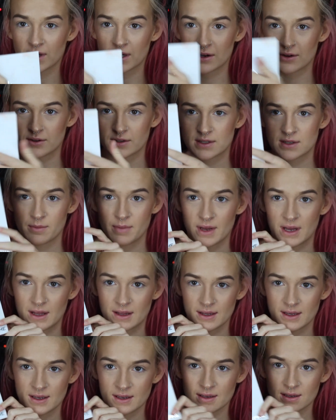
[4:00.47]
here's the
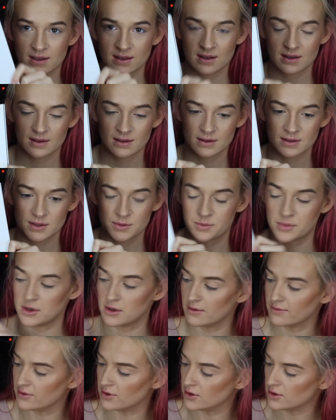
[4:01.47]
palette. It's
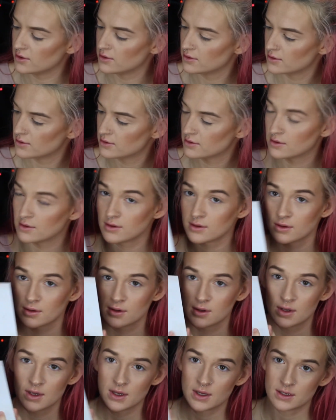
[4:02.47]
beautiful.
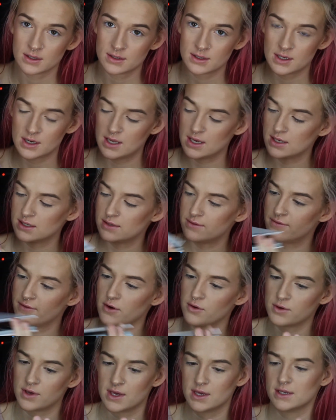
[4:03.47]
Today's
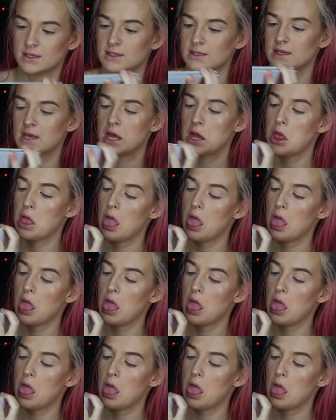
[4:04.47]
focus